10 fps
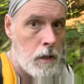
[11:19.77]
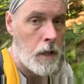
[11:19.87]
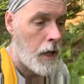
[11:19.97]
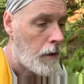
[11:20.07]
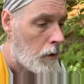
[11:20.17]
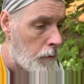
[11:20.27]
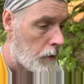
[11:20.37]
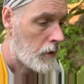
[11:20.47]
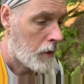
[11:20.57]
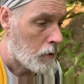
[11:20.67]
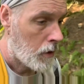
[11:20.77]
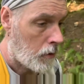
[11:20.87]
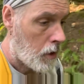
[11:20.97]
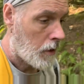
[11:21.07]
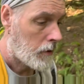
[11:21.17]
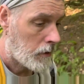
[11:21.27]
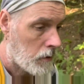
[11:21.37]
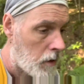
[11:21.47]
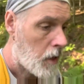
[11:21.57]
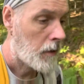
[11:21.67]
I don't know if there's any road crossings
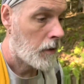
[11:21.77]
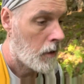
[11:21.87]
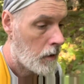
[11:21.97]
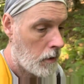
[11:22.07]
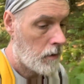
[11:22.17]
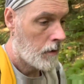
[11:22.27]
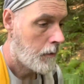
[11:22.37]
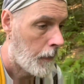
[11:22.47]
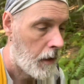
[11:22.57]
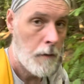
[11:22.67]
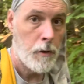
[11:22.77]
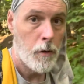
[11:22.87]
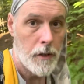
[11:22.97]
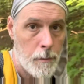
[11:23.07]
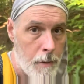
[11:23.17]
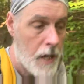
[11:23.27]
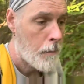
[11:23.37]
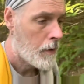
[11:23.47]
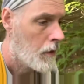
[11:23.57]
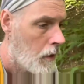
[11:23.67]
or not. I have to look at the
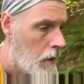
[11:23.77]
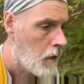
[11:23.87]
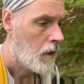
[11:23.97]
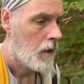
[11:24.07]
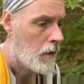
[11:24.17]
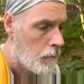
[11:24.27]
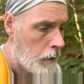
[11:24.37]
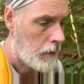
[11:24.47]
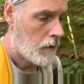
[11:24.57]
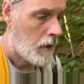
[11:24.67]
map, but